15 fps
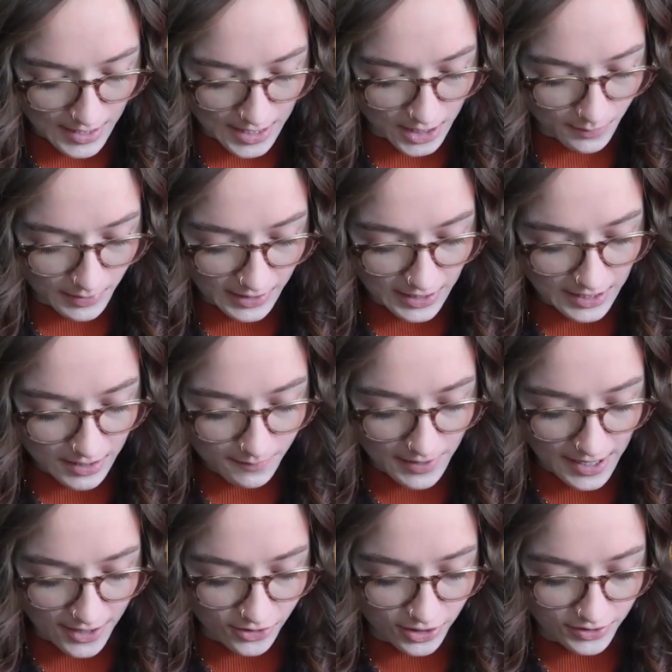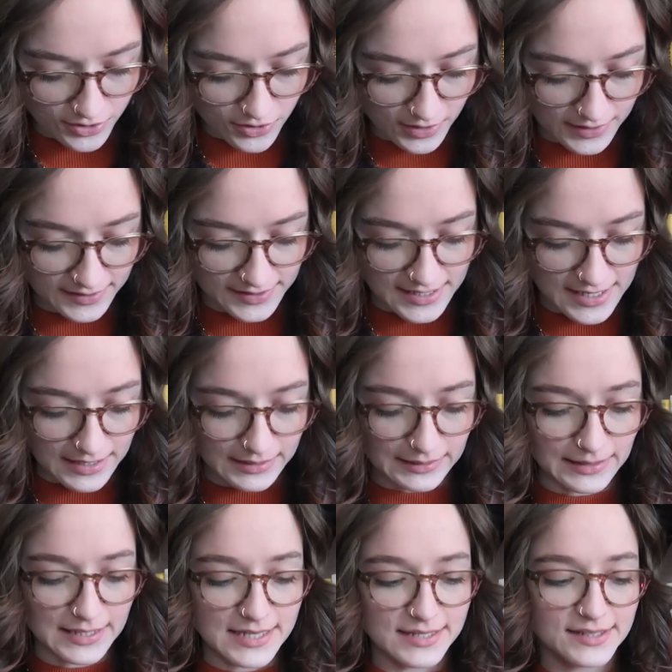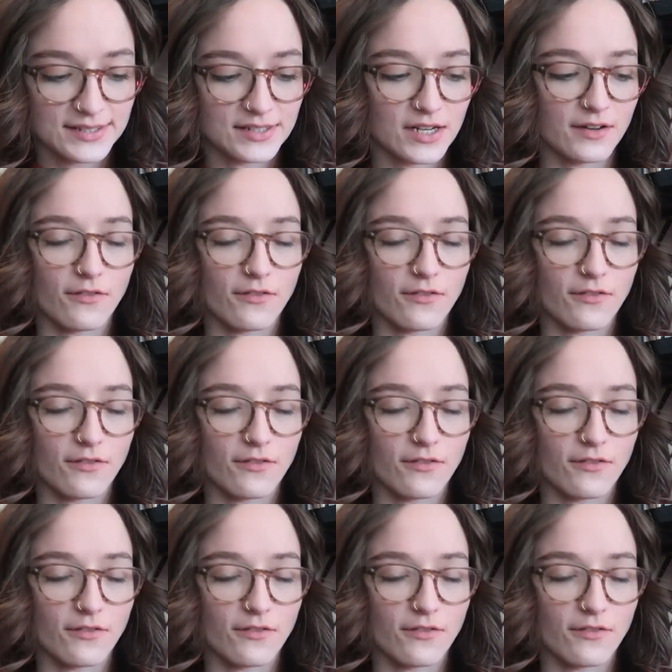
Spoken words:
in the beginning pages you can see a list